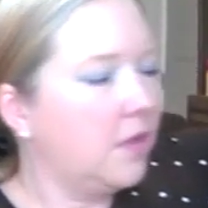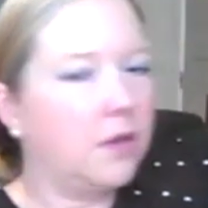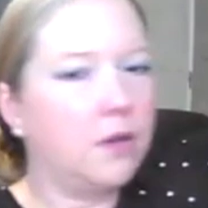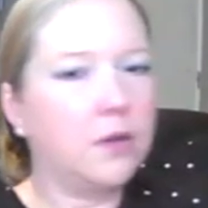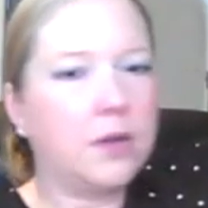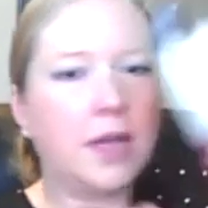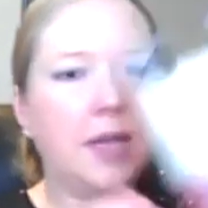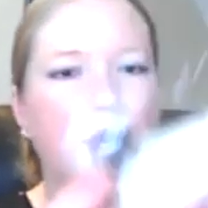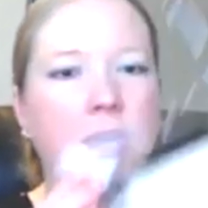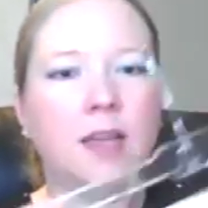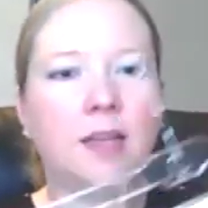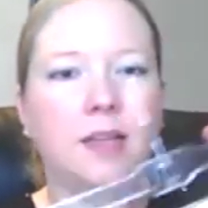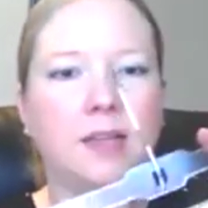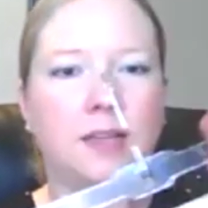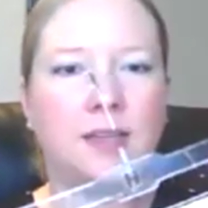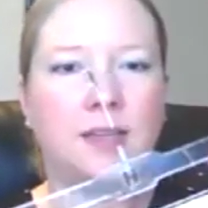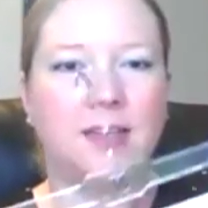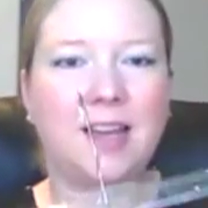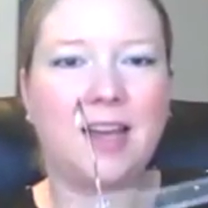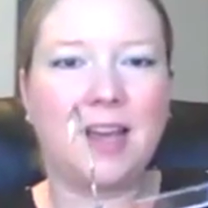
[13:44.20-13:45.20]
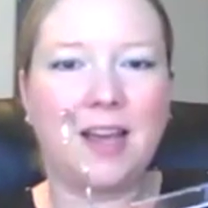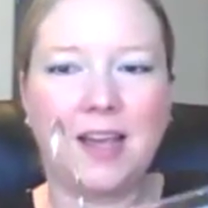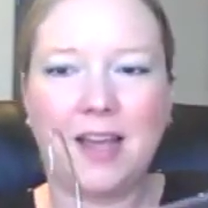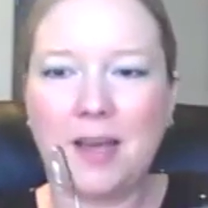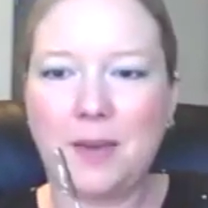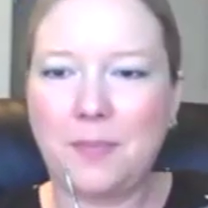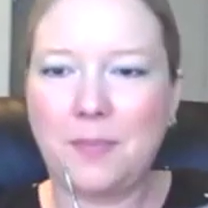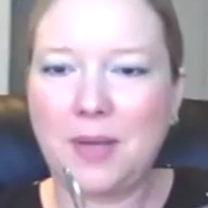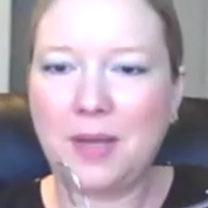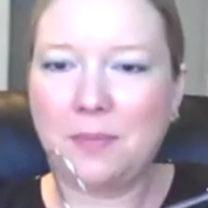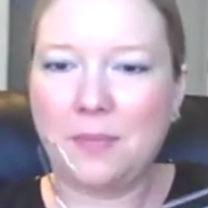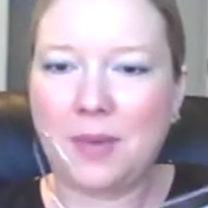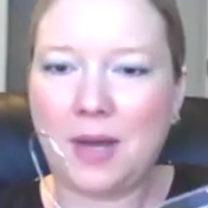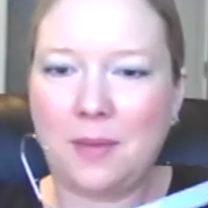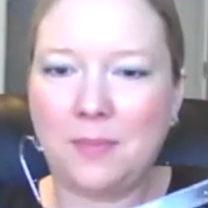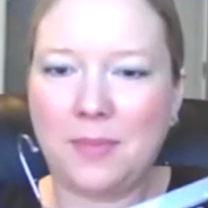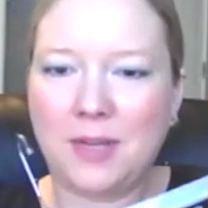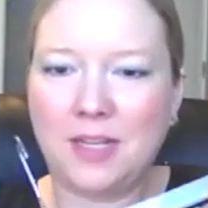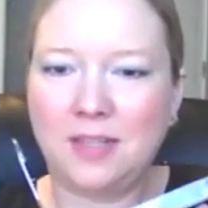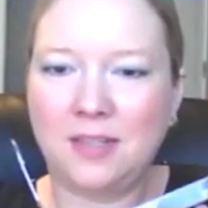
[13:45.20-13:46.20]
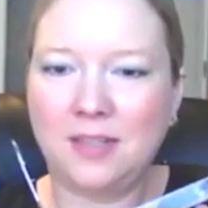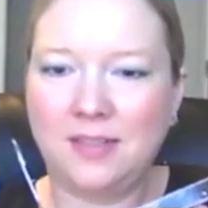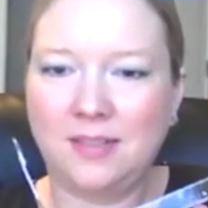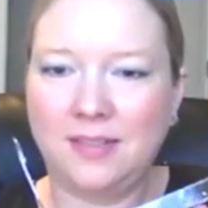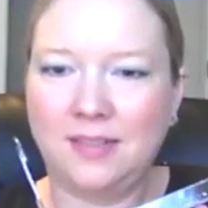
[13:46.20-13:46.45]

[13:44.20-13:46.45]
Okay, I have Big Mama.